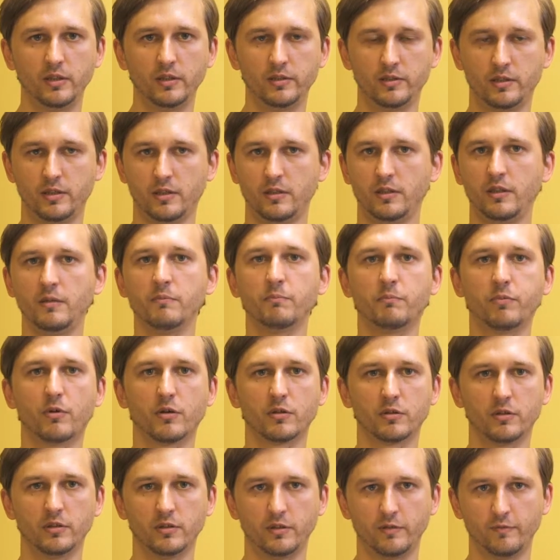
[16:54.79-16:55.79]
It's
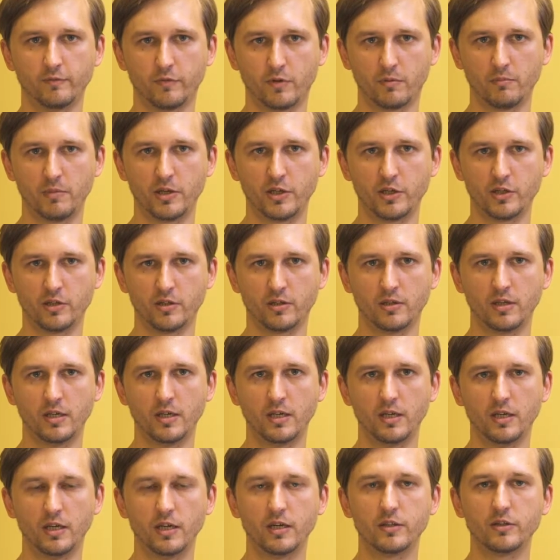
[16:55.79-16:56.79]
important information
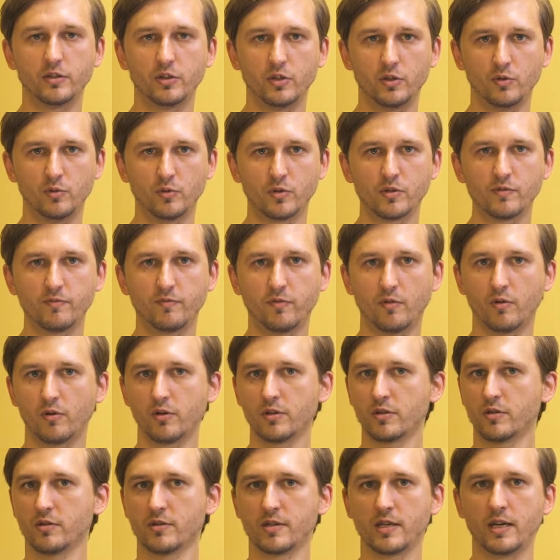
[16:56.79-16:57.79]
and news
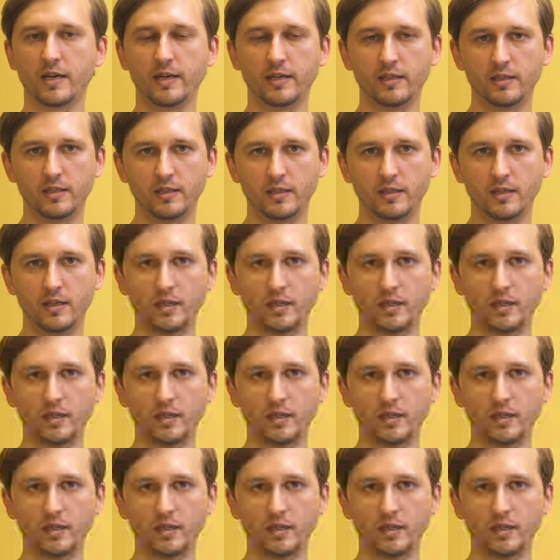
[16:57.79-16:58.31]
for society.